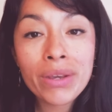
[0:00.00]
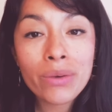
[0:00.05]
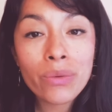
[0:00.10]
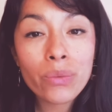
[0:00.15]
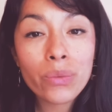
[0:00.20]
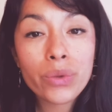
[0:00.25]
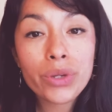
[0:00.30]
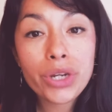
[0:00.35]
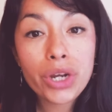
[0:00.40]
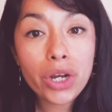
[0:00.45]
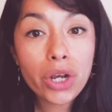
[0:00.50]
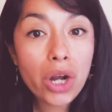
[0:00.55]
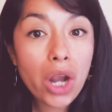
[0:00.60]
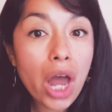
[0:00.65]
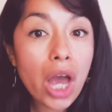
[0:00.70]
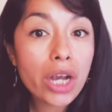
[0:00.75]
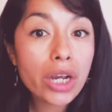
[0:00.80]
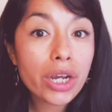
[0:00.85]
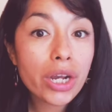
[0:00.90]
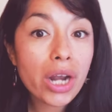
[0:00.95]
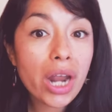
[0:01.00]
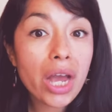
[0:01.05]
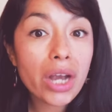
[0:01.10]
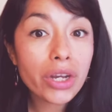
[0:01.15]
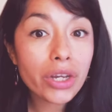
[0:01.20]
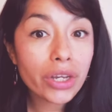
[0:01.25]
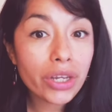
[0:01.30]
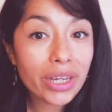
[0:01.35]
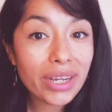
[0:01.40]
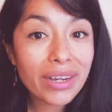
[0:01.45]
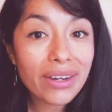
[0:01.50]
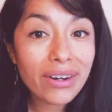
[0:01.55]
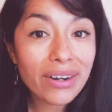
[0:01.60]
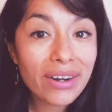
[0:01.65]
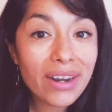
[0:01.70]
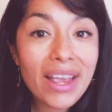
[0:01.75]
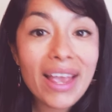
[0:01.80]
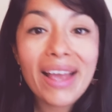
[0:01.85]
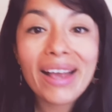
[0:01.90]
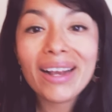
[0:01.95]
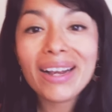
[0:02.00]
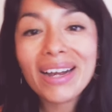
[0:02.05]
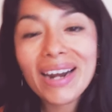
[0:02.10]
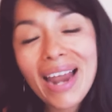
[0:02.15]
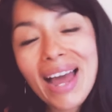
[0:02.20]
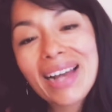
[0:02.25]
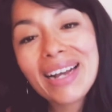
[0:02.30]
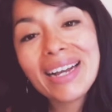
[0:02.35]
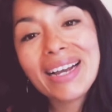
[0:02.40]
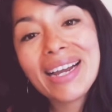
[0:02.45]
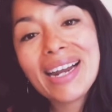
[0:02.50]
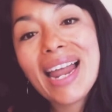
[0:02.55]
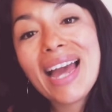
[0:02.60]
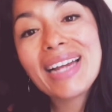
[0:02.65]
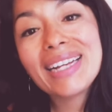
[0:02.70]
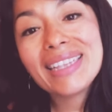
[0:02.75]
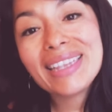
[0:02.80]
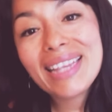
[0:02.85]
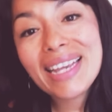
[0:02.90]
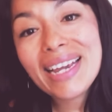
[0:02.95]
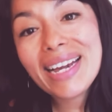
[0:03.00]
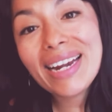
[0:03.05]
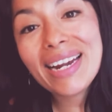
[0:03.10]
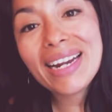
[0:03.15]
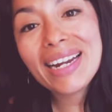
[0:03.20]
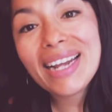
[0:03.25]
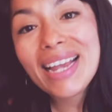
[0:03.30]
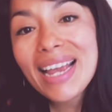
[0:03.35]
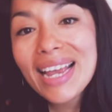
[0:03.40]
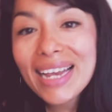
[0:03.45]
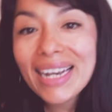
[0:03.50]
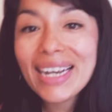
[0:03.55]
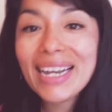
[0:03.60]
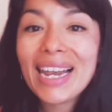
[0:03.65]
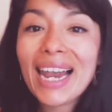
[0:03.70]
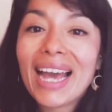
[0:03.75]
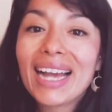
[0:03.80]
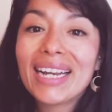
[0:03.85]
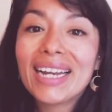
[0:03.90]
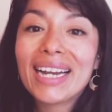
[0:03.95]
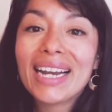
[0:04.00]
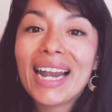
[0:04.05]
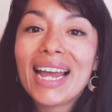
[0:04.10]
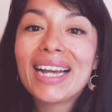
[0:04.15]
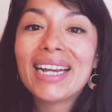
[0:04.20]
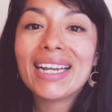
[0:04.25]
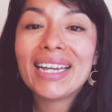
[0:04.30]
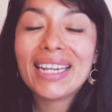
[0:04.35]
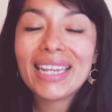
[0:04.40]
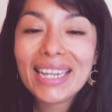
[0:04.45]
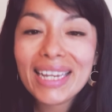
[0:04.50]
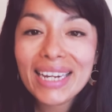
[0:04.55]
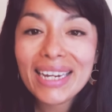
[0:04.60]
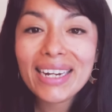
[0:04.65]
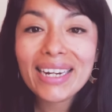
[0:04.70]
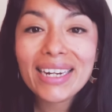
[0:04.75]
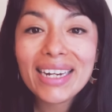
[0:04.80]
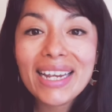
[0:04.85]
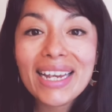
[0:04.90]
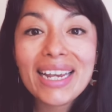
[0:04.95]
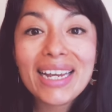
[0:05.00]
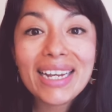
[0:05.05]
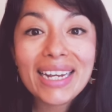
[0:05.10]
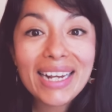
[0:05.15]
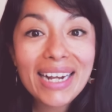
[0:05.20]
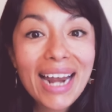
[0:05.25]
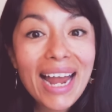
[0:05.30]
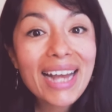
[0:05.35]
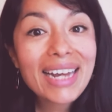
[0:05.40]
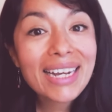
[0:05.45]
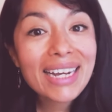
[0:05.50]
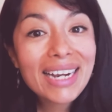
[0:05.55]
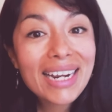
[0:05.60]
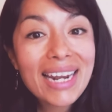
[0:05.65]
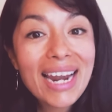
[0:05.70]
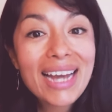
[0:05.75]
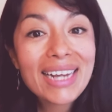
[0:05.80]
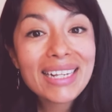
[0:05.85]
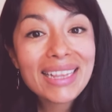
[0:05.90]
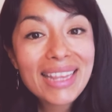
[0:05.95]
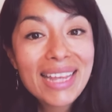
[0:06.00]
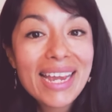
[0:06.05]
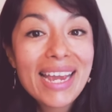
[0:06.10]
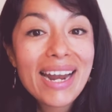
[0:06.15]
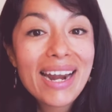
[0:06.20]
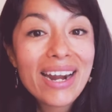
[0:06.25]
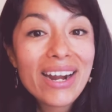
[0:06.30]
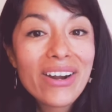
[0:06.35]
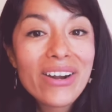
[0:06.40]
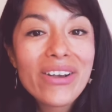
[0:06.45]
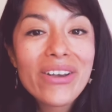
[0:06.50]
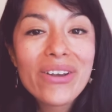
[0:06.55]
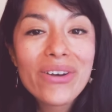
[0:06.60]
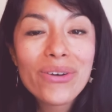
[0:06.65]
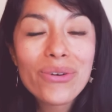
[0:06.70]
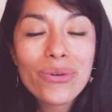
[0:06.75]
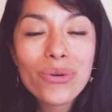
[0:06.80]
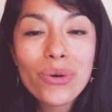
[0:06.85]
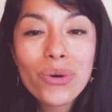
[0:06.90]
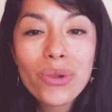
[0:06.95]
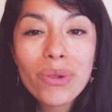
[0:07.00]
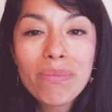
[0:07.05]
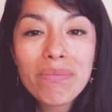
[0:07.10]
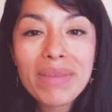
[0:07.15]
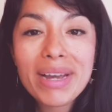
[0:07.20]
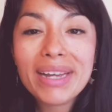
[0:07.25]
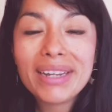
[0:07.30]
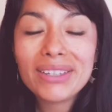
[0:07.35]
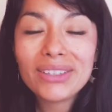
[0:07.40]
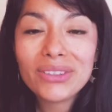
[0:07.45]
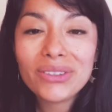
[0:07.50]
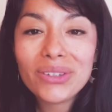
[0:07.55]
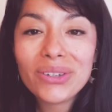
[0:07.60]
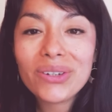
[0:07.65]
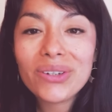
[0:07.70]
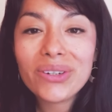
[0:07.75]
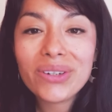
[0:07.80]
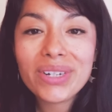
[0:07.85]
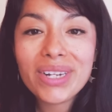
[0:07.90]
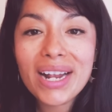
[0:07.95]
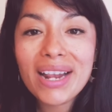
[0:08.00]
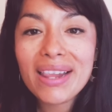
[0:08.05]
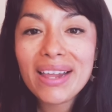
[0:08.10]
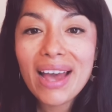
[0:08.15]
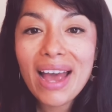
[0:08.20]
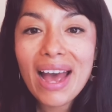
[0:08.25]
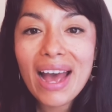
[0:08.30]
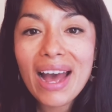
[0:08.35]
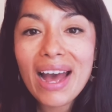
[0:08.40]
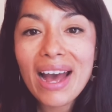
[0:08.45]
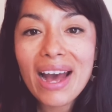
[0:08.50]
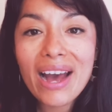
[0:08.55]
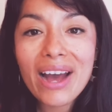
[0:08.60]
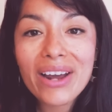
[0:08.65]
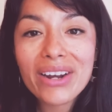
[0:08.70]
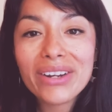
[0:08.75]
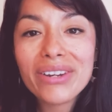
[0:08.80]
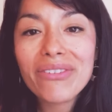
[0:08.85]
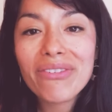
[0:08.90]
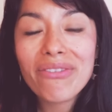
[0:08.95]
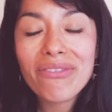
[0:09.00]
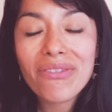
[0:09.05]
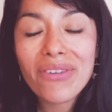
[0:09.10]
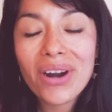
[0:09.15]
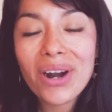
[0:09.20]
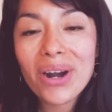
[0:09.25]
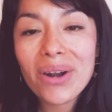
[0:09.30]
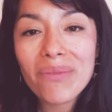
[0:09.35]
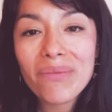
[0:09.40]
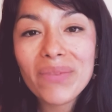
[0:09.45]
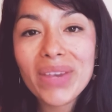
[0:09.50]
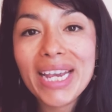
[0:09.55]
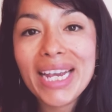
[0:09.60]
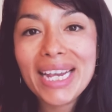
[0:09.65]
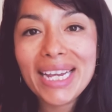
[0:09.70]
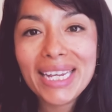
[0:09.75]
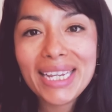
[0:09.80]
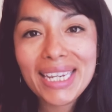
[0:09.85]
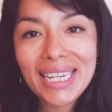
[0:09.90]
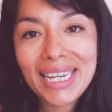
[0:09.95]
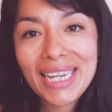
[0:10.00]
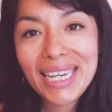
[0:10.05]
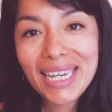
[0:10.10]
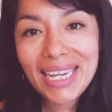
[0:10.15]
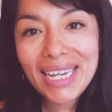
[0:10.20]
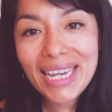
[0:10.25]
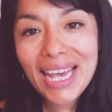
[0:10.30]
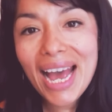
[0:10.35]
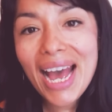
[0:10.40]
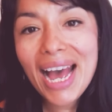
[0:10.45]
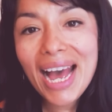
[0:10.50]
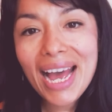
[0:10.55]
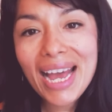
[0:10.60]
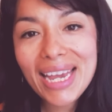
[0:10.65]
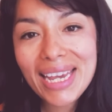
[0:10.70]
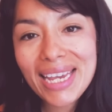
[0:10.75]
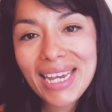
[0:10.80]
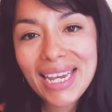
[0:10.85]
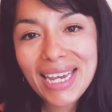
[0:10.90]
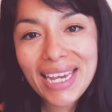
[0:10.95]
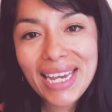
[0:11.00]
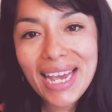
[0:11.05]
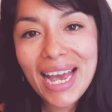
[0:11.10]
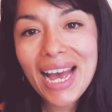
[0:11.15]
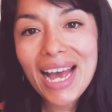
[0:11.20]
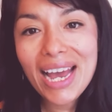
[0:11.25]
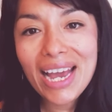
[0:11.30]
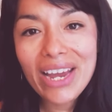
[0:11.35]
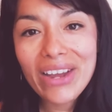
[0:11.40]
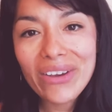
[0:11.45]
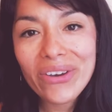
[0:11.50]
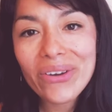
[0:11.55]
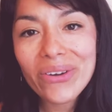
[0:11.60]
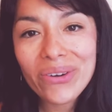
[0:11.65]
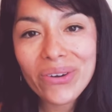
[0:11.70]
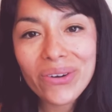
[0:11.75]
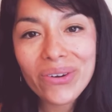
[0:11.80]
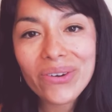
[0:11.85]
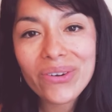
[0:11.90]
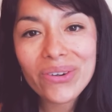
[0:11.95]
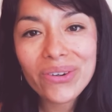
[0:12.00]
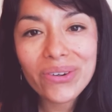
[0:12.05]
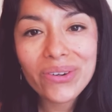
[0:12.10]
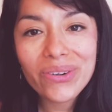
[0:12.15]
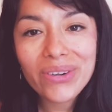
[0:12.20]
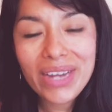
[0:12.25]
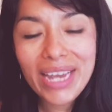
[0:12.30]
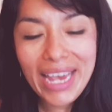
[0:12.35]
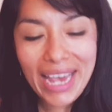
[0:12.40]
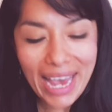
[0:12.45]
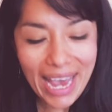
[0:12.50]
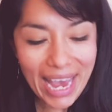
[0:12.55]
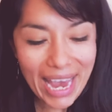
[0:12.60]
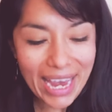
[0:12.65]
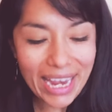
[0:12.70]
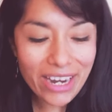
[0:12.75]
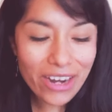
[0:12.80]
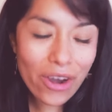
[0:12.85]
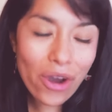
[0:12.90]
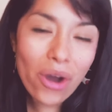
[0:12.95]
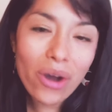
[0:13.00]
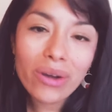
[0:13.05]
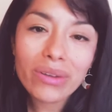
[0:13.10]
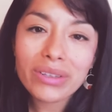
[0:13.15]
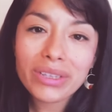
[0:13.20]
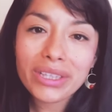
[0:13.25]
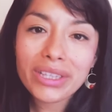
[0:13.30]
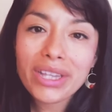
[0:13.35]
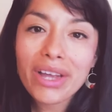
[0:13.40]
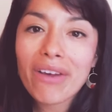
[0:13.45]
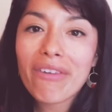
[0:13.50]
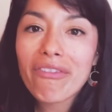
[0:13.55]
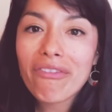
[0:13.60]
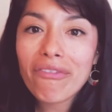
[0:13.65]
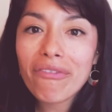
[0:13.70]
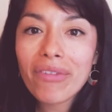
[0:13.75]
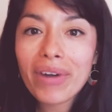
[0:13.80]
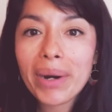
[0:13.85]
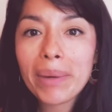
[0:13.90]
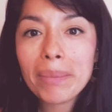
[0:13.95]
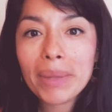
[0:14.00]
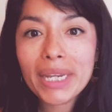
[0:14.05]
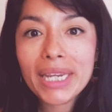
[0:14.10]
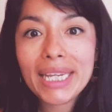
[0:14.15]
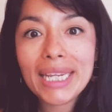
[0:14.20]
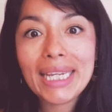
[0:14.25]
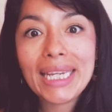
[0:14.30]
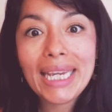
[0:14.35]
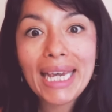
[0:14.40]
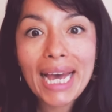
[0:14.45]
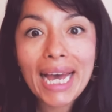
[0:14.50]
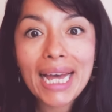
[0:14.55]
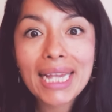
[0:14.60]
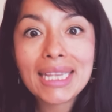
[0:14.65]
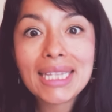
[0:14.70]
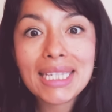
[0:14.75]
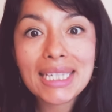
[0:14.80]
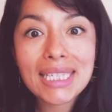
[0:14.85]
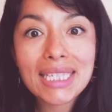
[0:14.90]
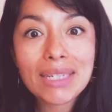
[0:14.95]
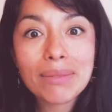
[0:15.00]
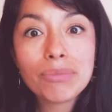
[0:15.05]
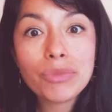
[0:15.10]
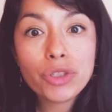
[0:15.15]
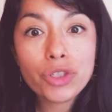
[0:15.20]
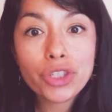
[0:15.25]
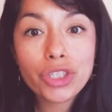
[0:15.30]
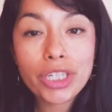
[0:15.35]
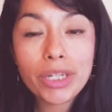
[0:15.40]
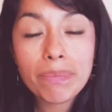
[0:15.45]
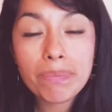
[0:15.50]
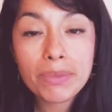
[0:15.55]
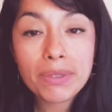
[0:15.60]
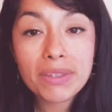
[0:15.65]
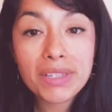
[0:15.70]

With a cluck cluck here, cluck cluck there, cluck cluck here, clack, clack there. Old MacDonald had a farm, E-I-E-I-O. And on the farm he had some sheep,